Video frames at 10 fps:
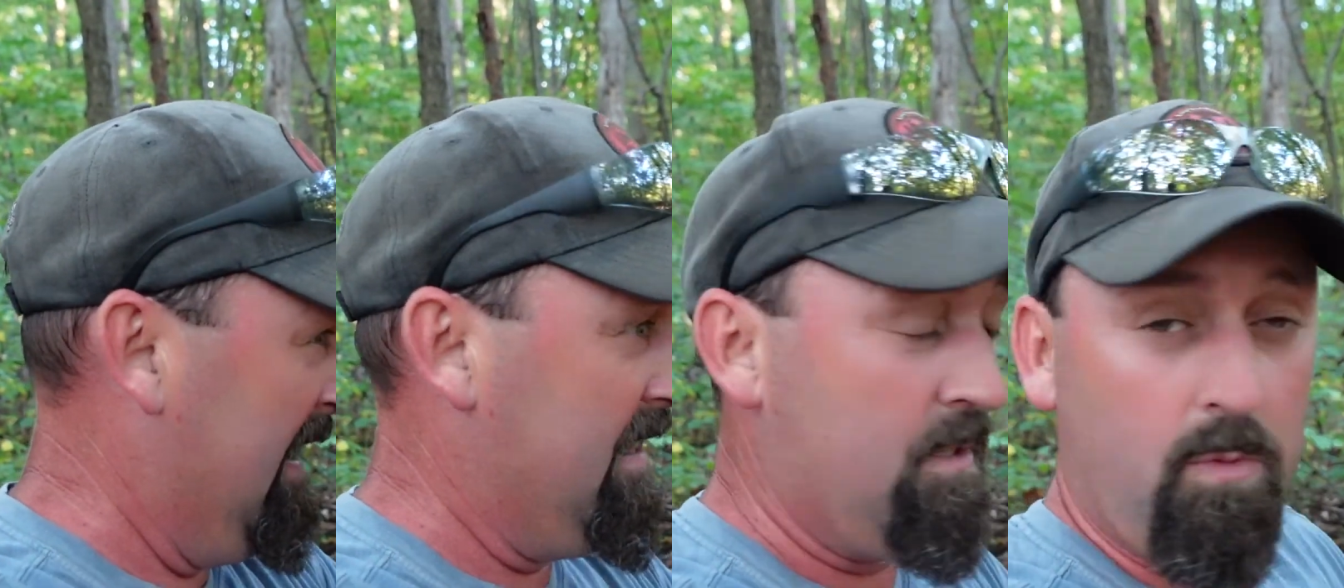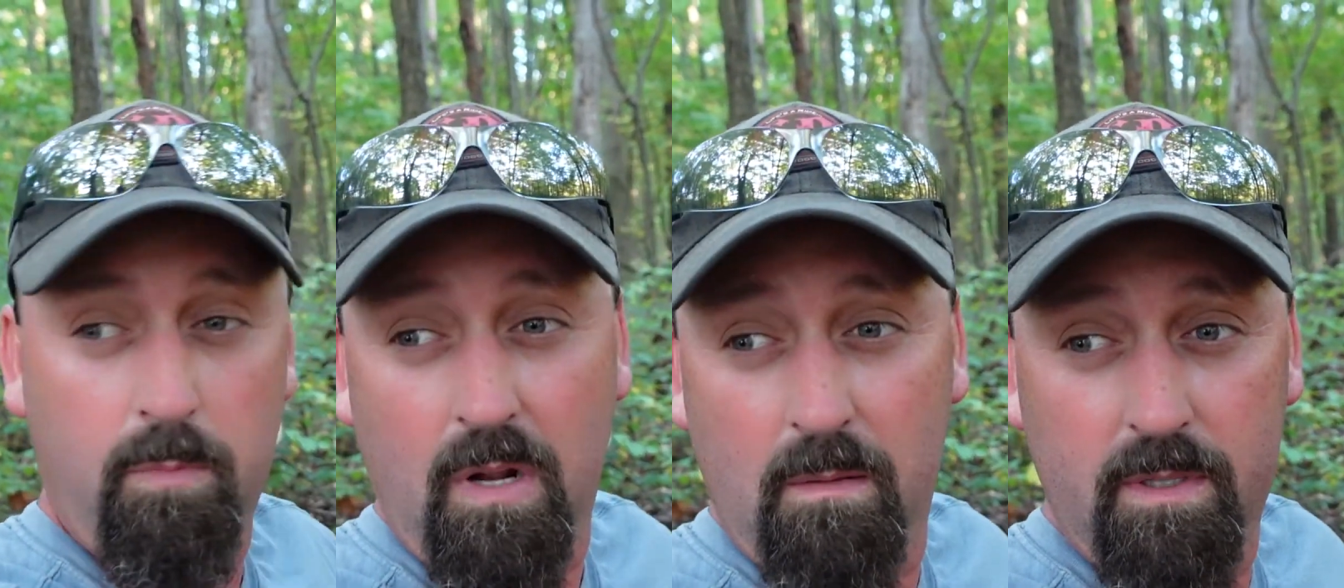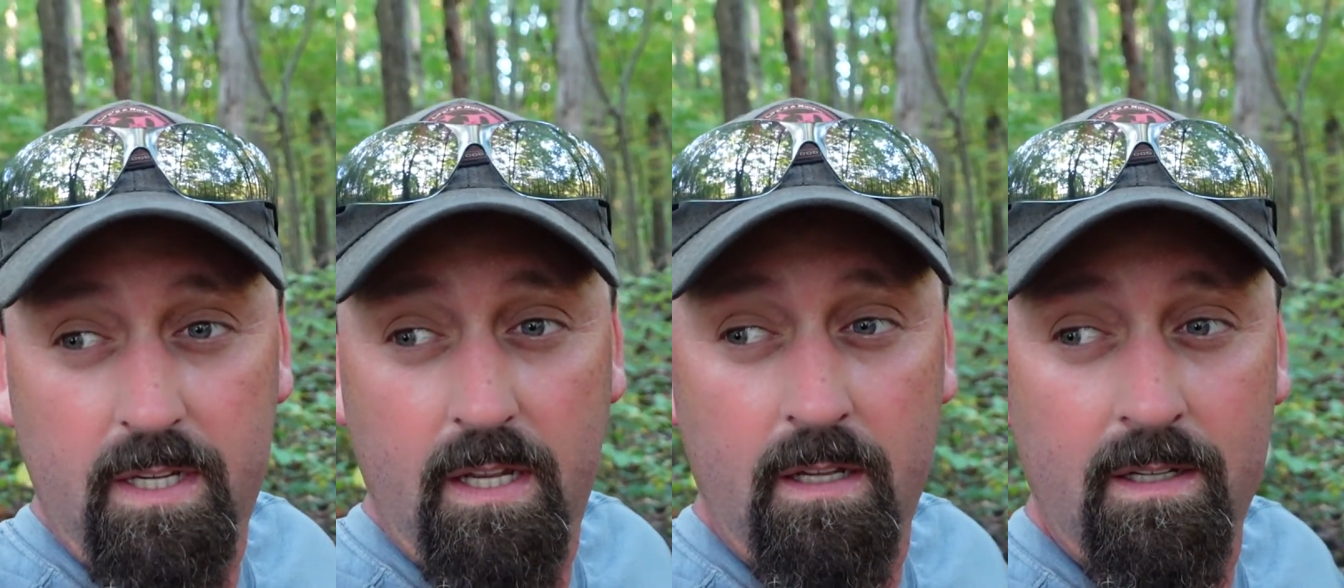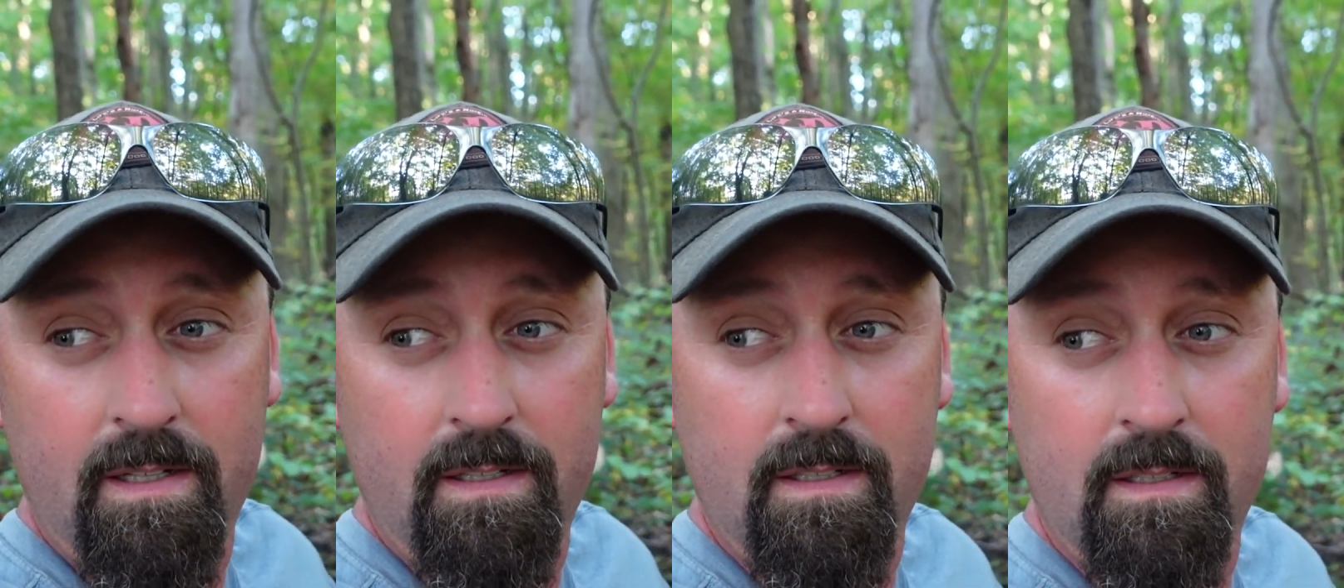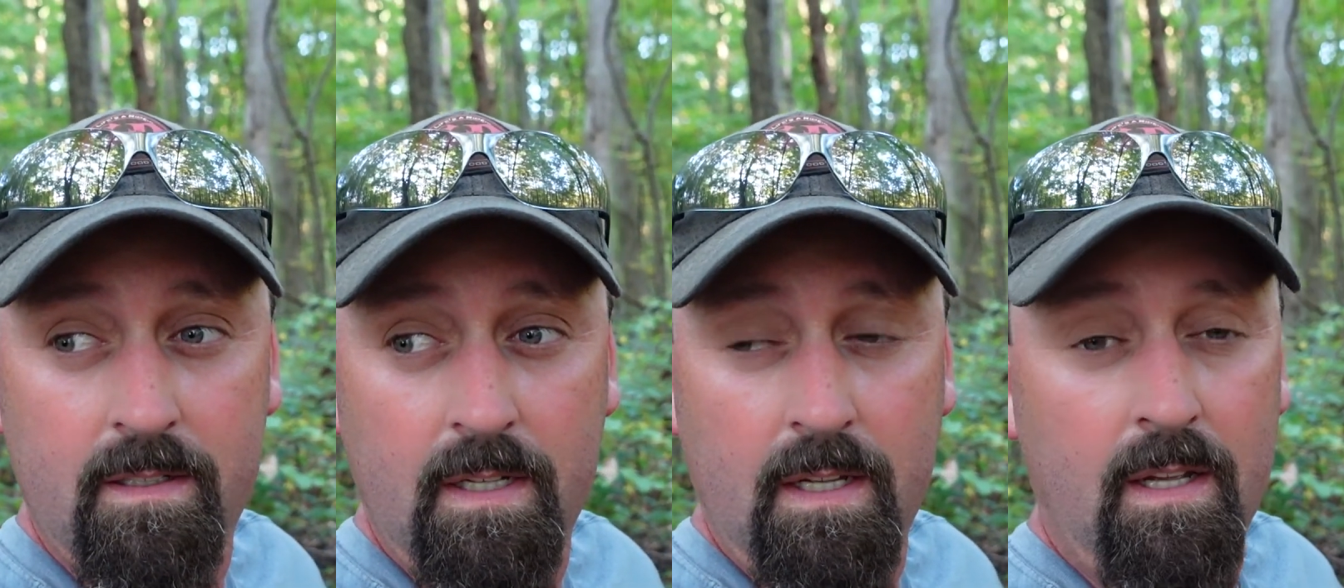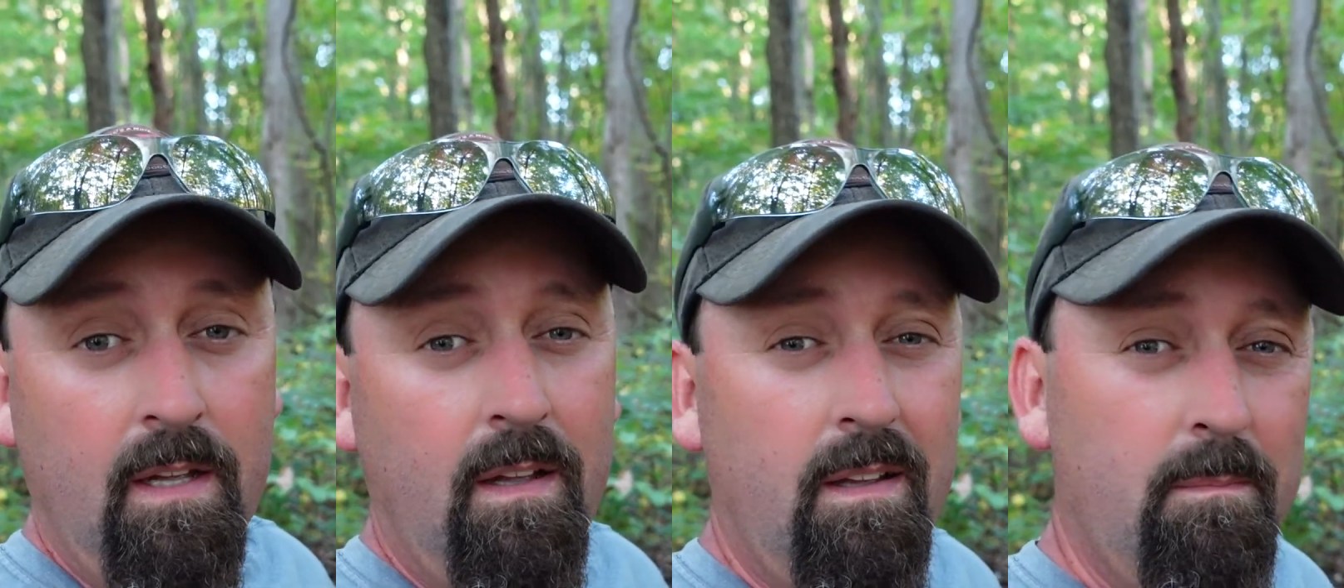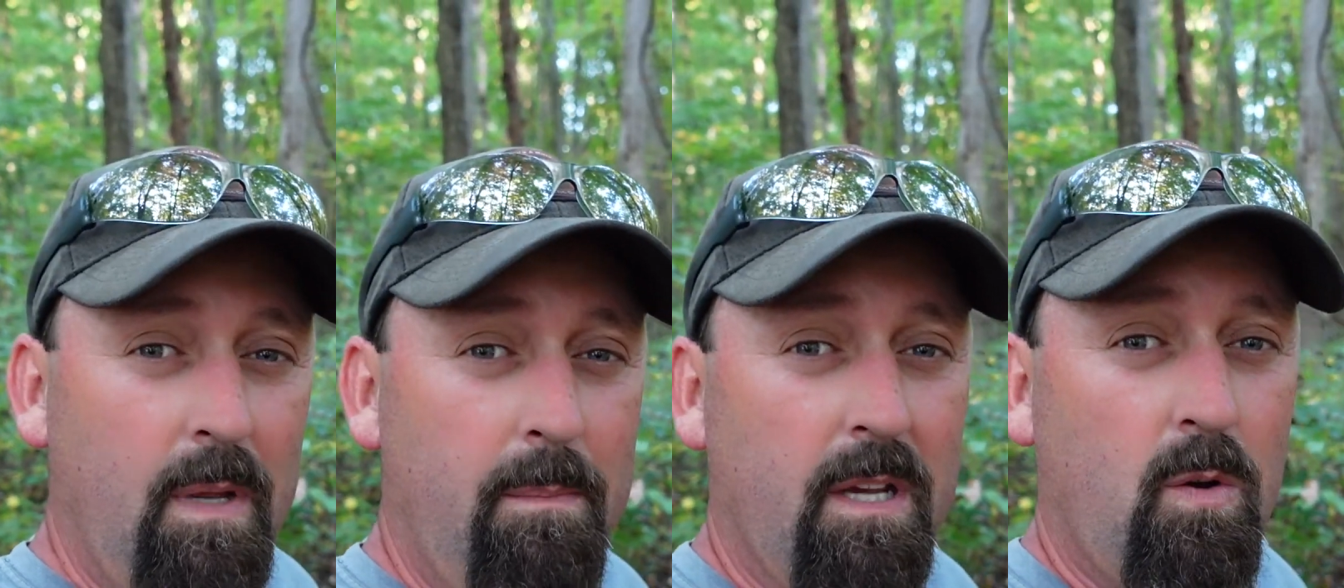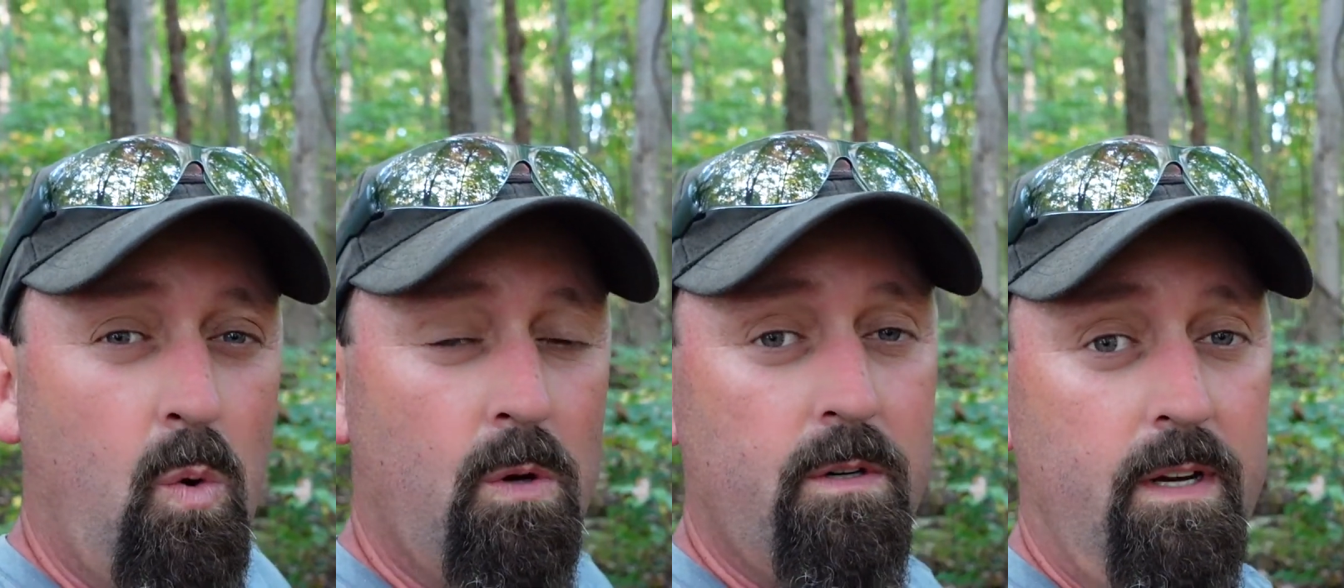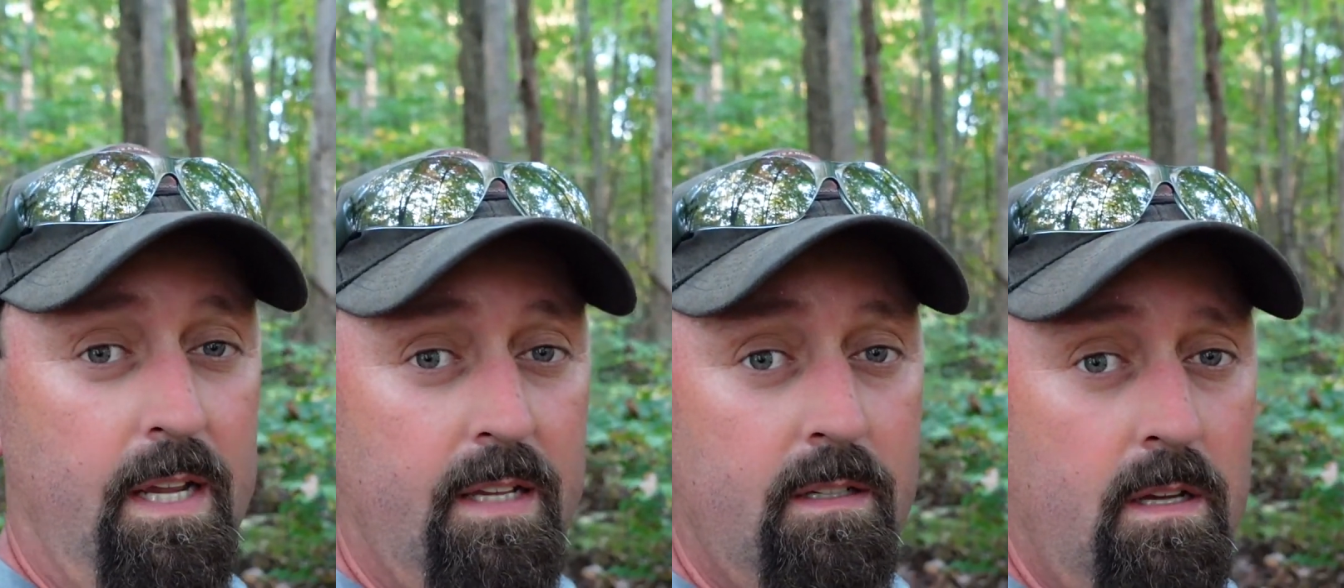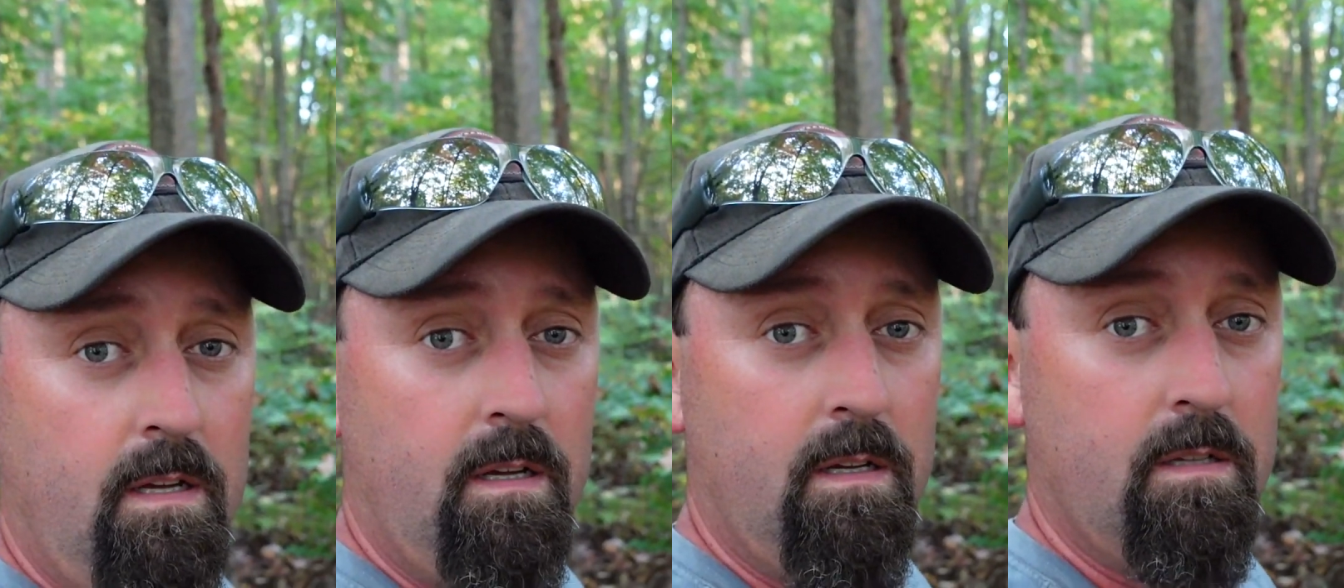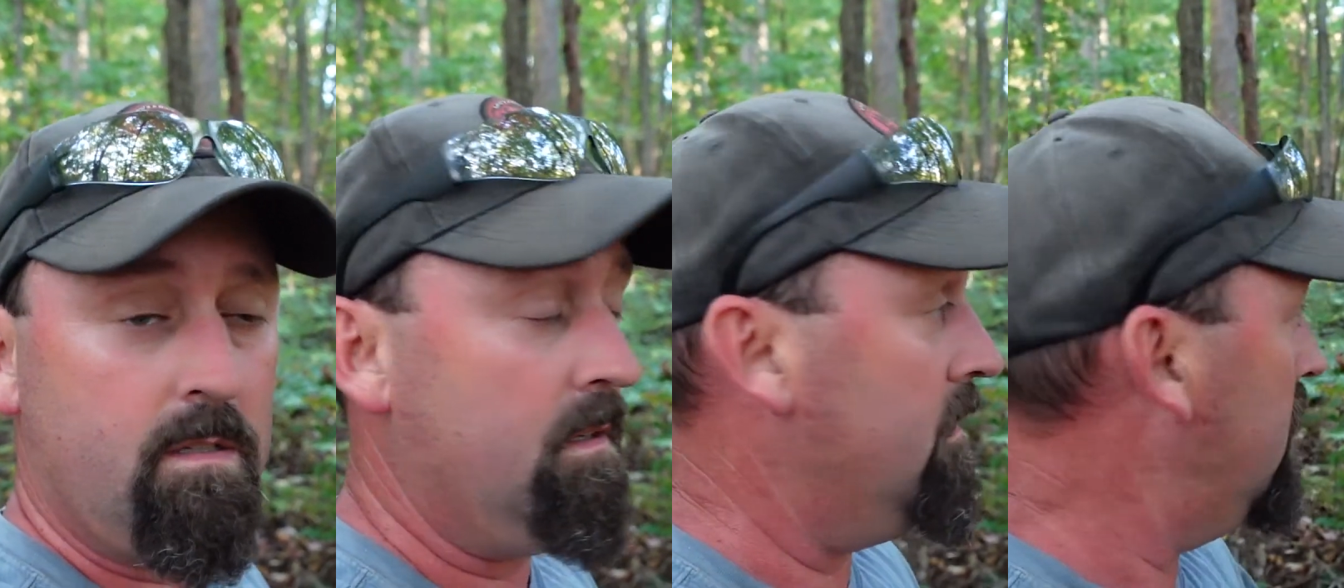So we're probably maybe a quarter in. So